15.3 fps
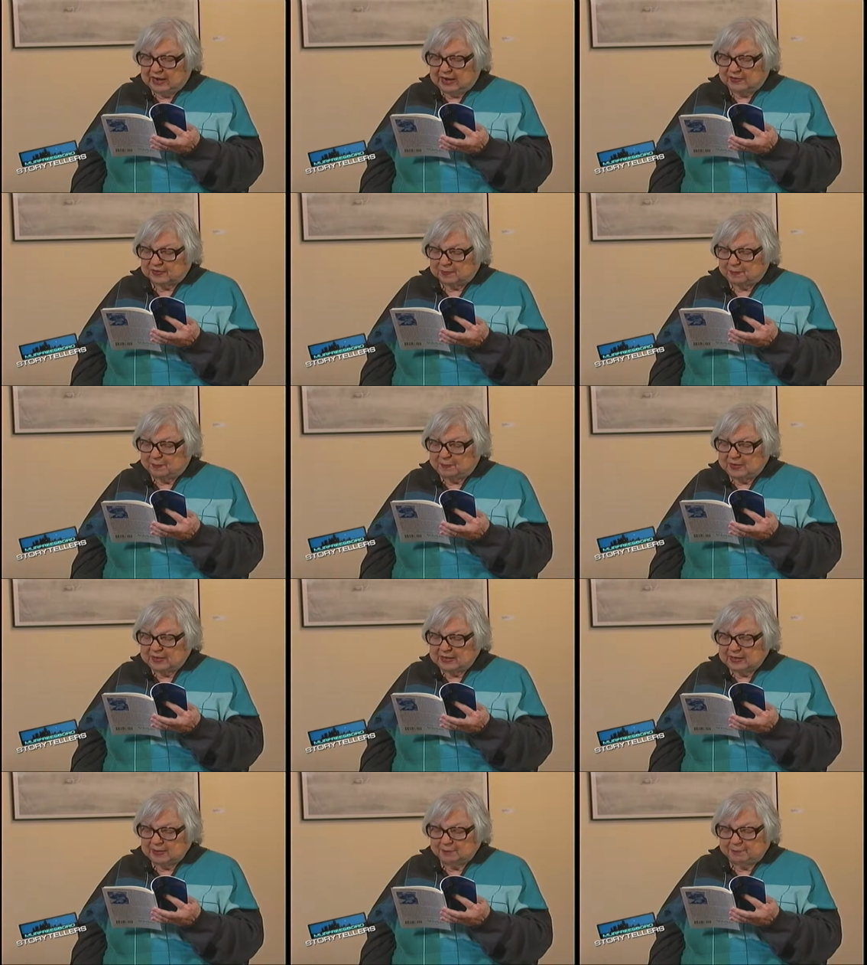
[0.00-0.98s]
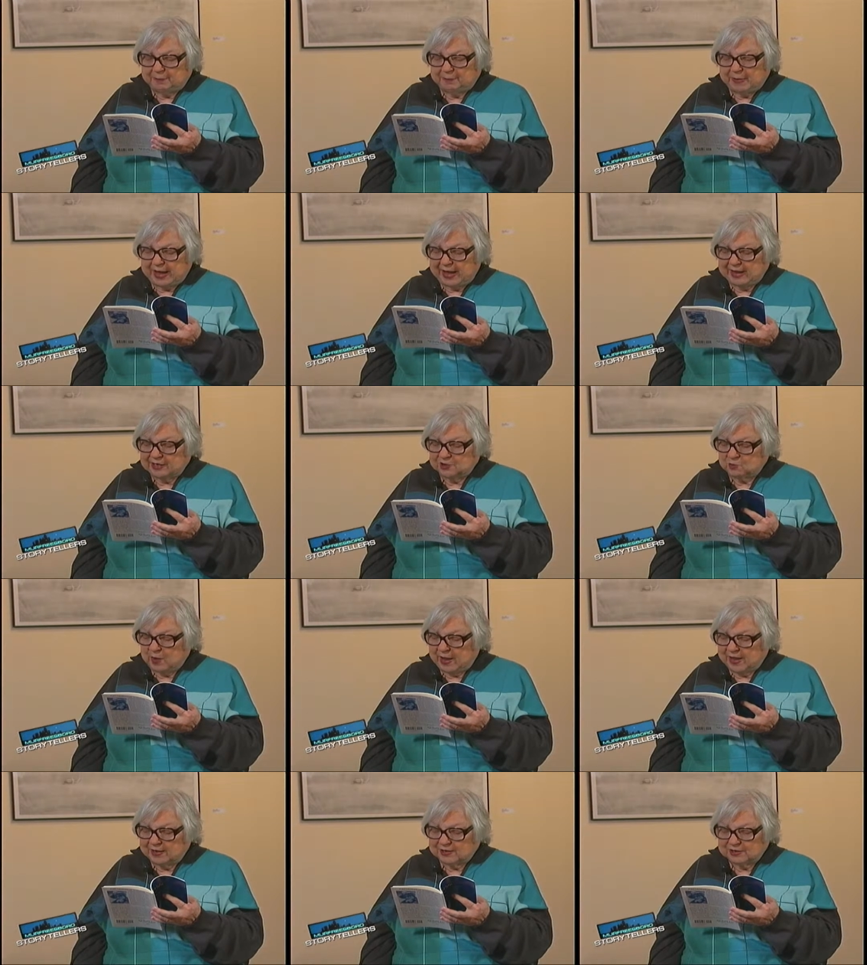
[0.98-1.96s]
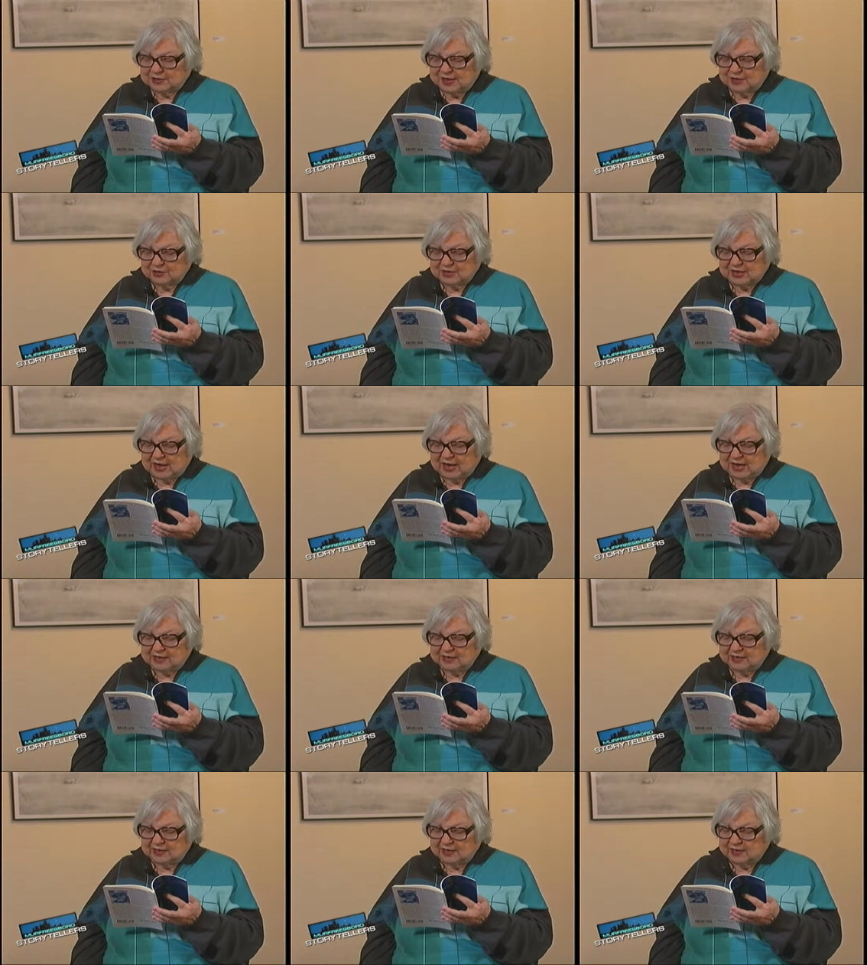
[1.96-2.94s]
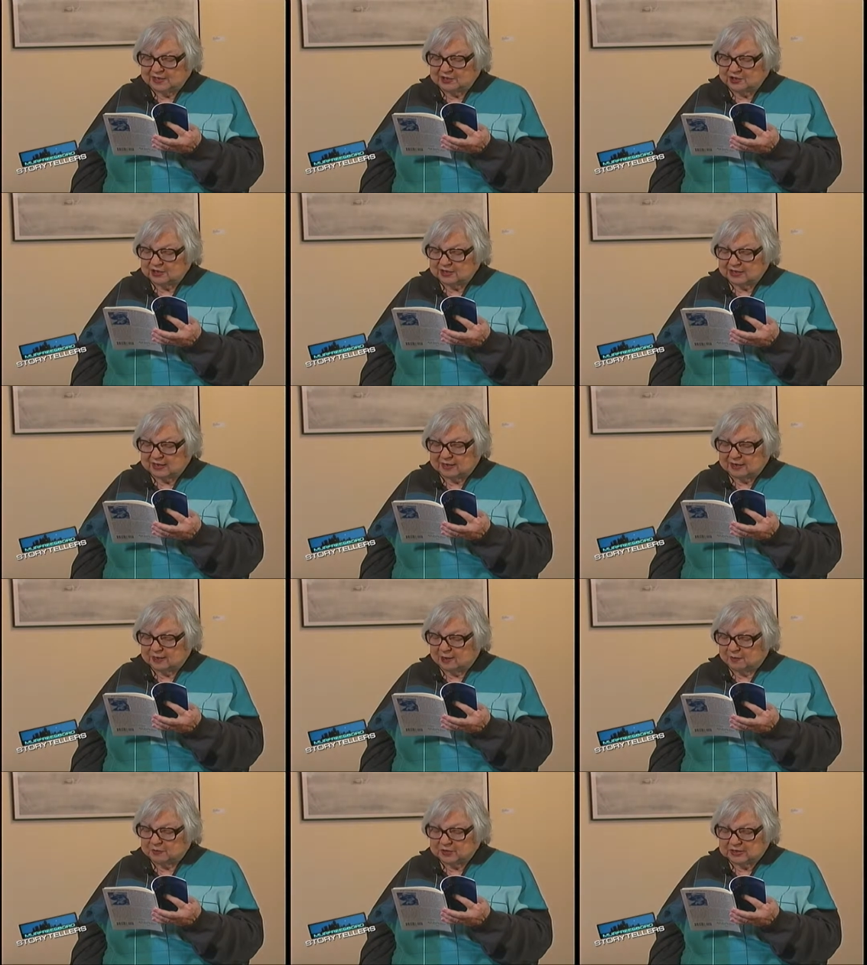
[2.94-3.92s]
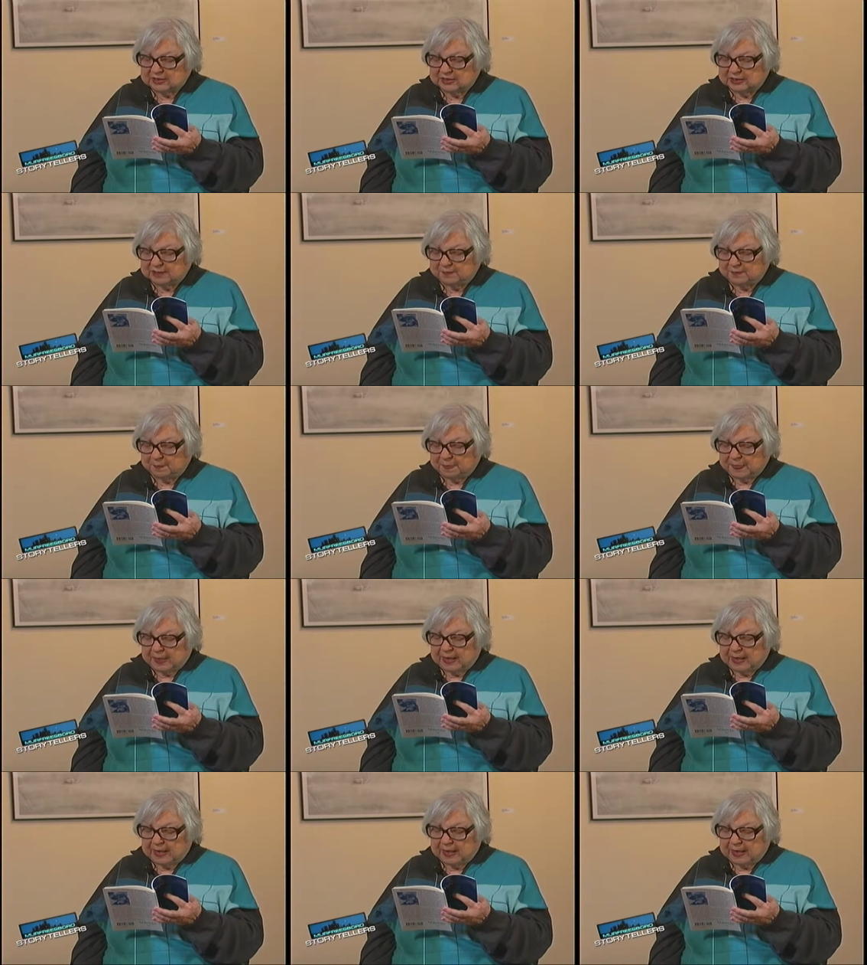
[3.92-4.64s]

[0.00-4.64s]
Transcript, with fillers: and the big baggage wagons outside and engines letting off steam.